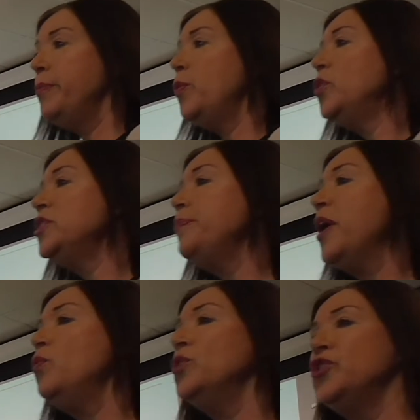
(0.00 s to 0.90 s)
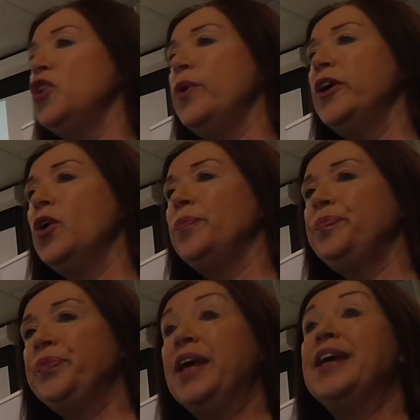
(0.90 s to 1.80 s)
But what about what's going on
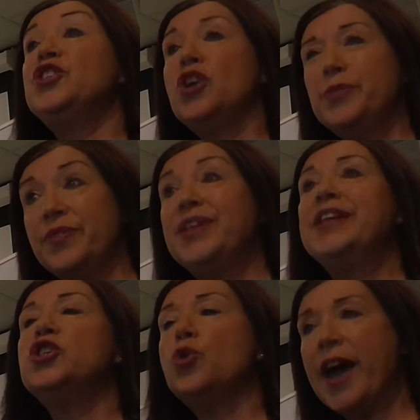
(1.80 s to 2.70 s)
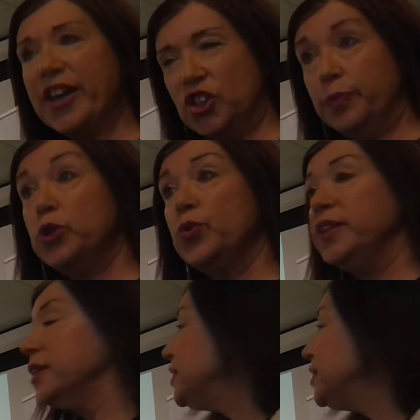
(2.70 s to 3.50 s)
in terms of the interaction between